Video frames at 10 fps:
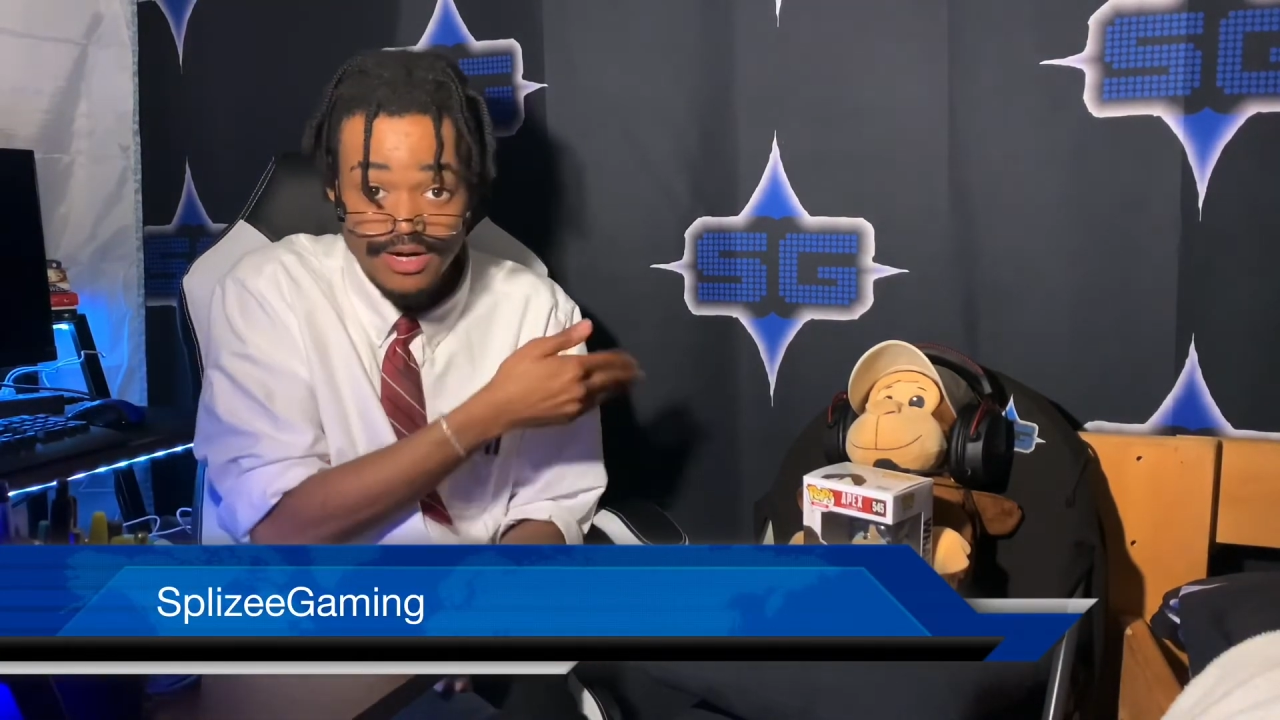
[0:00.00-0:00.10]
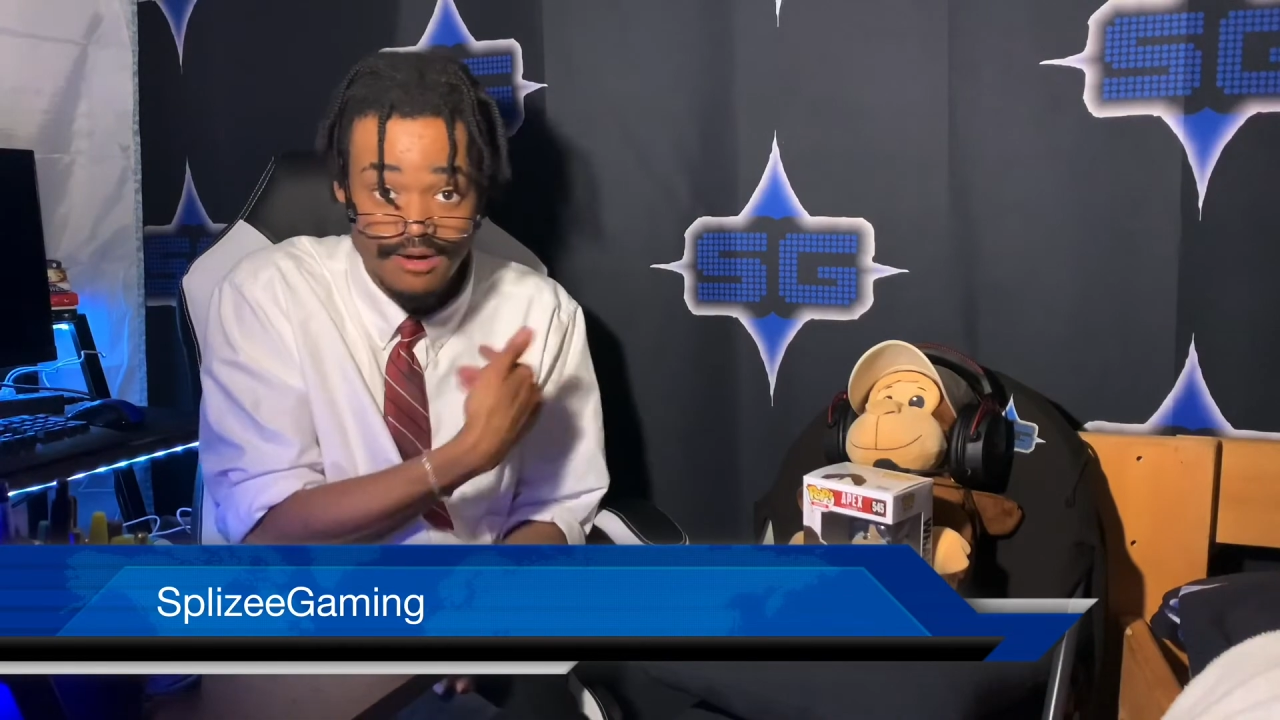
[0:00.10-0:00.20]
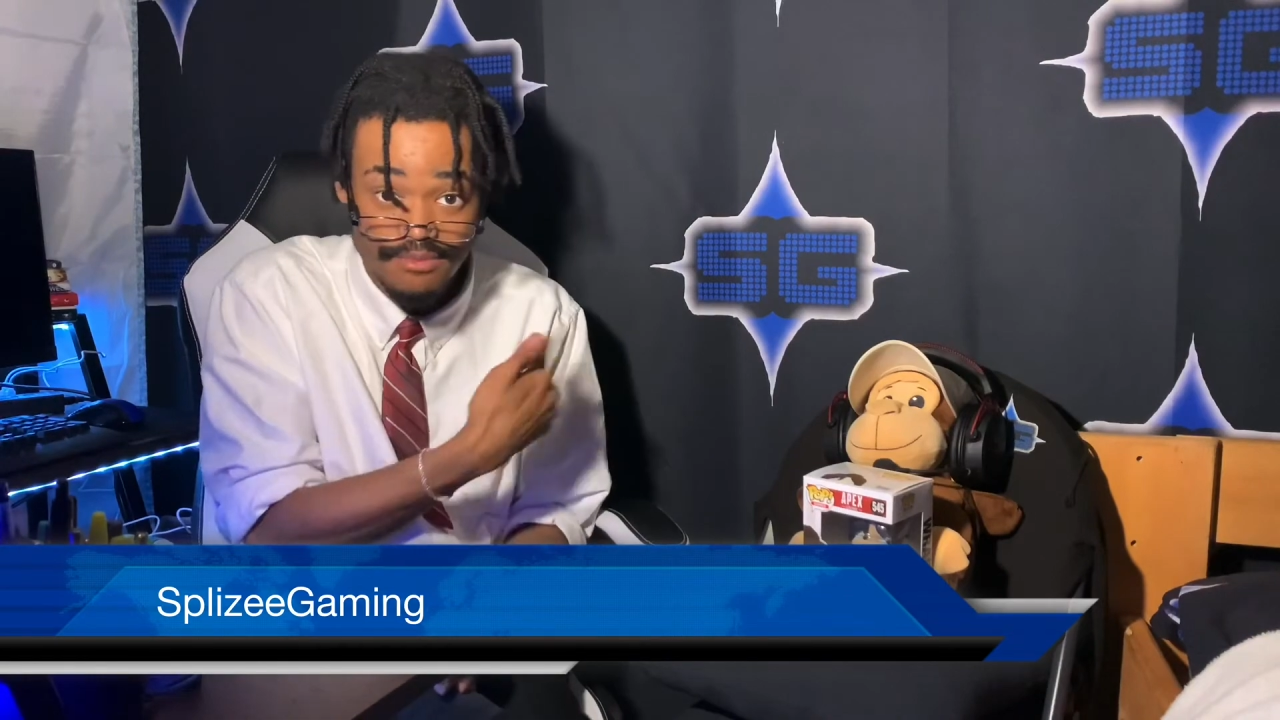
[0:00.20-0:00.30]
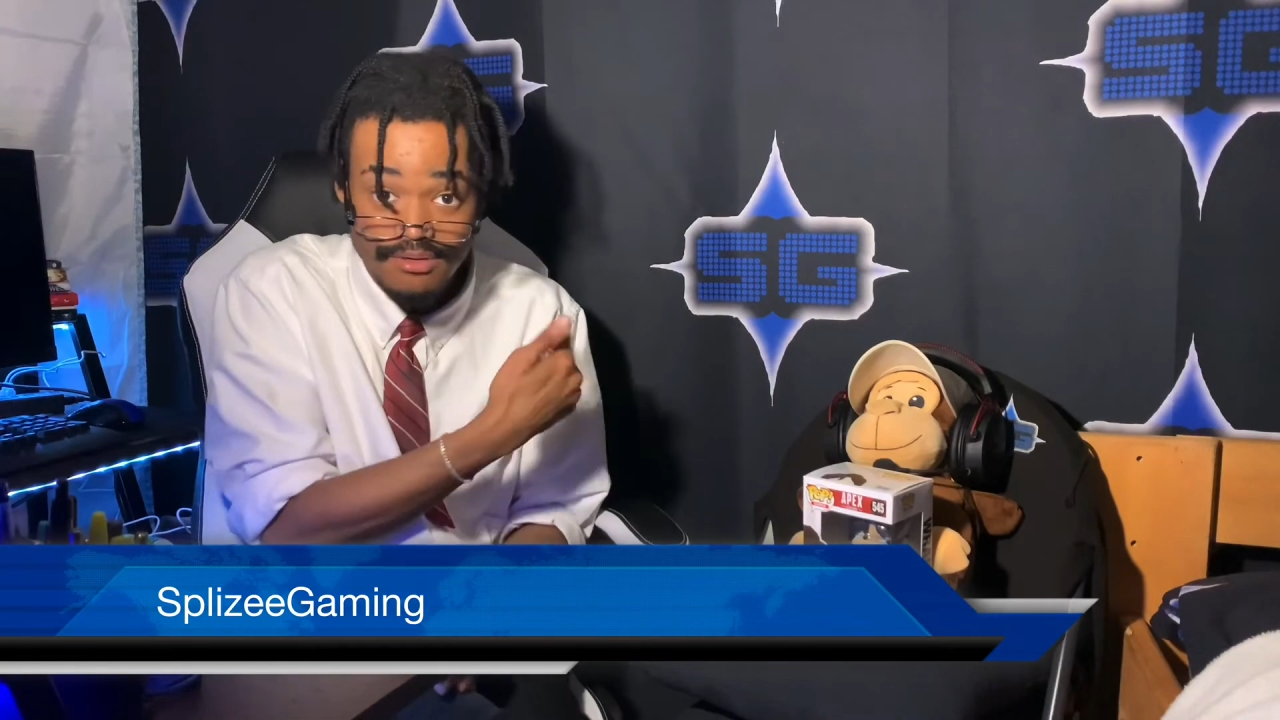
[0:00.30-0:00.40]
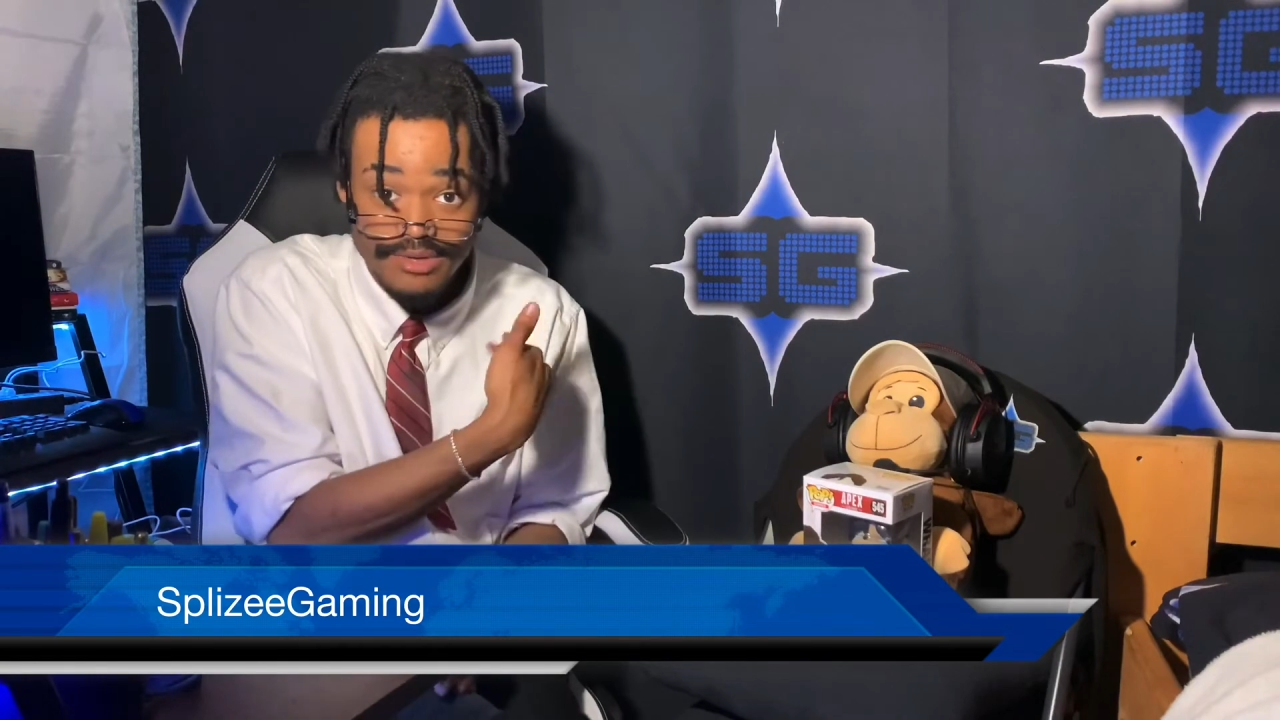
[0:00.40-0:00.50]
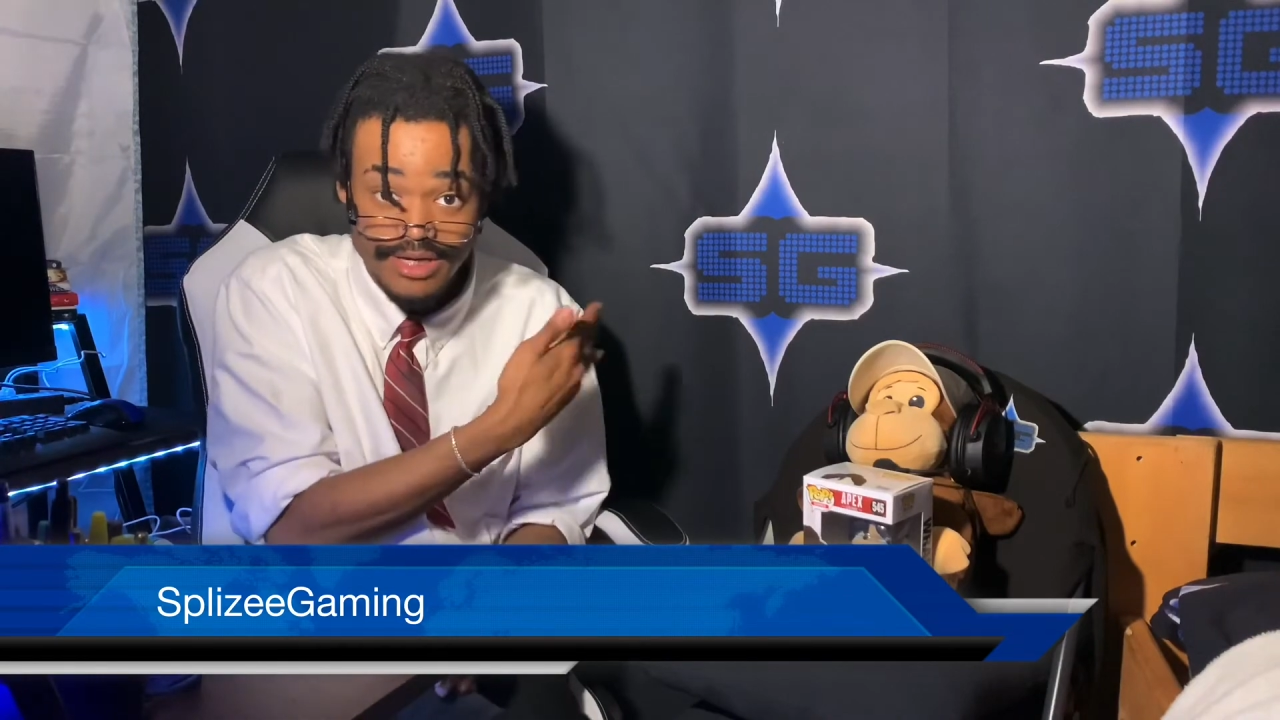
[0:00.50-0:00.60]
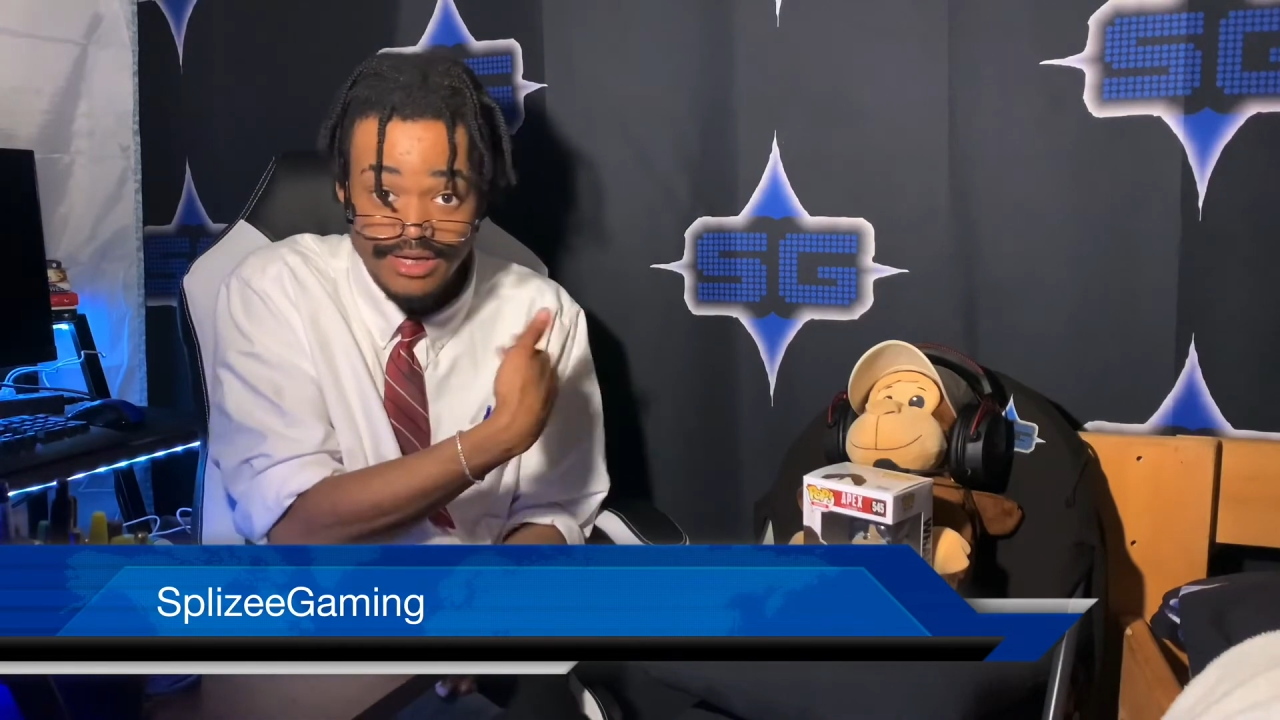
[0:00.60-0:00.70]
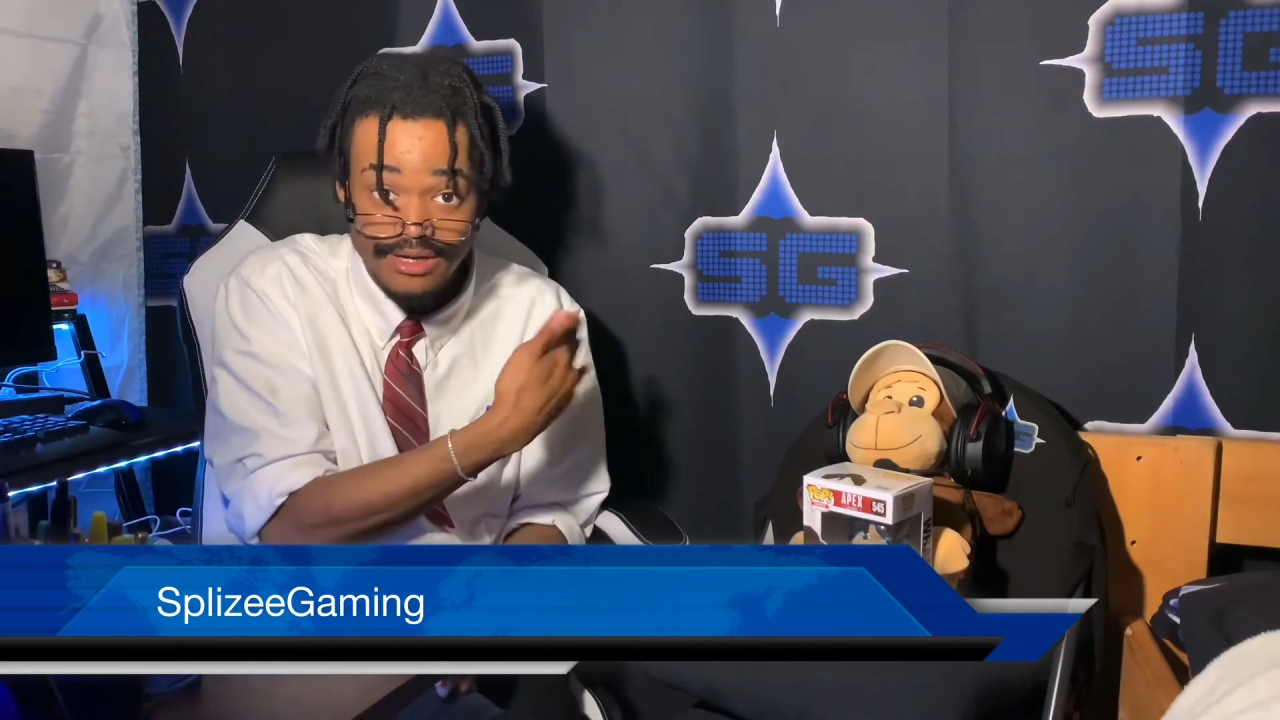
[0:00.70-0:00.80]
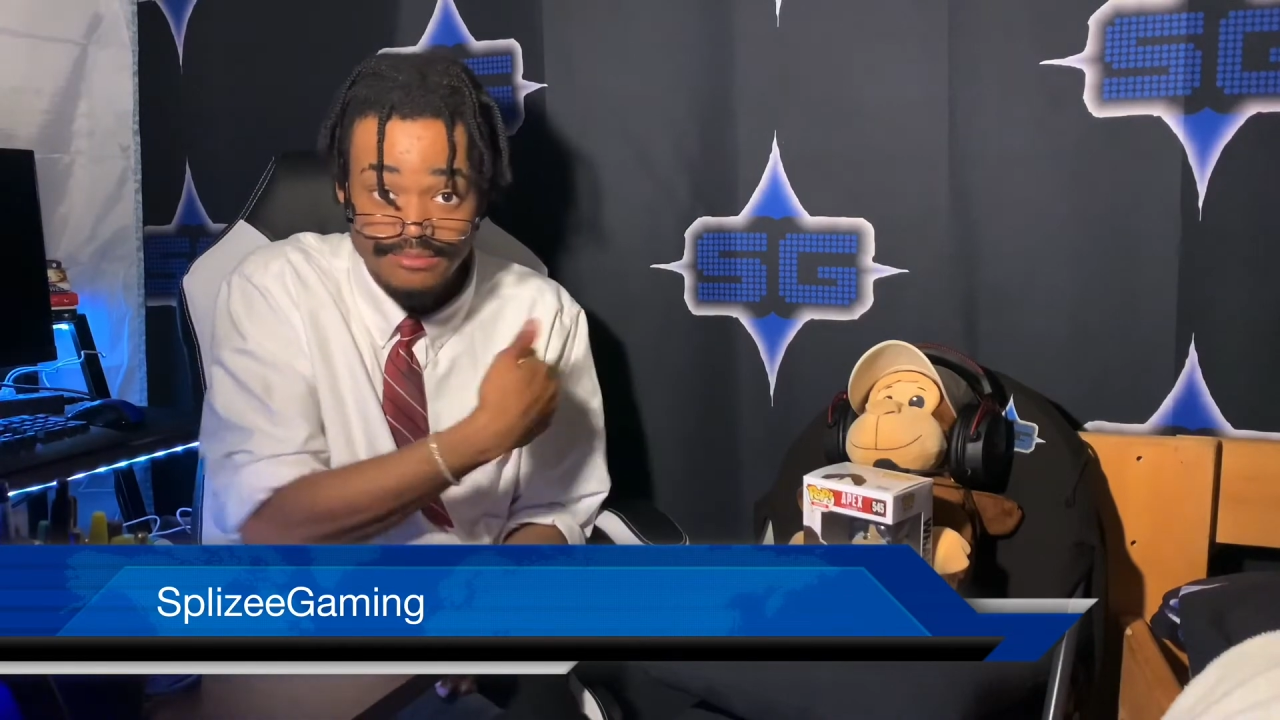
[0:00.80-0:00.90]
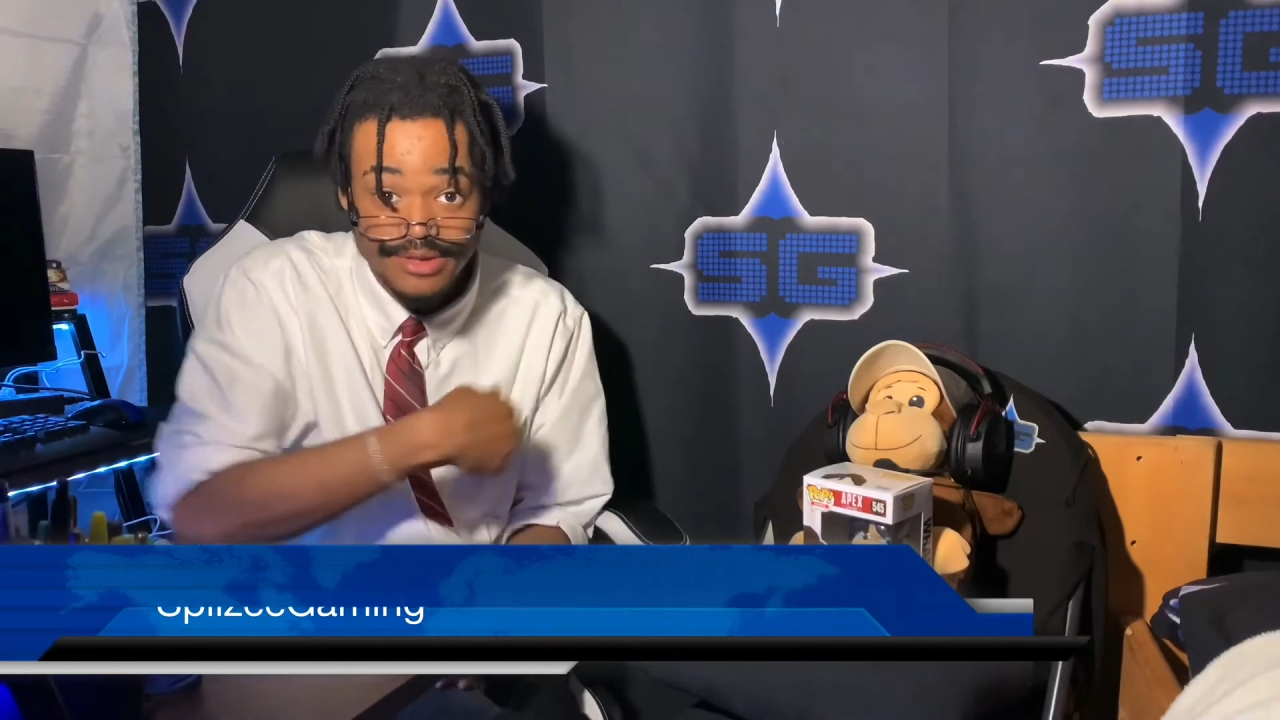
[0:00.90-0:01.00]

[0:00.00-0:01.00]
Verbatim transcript: up on me and him.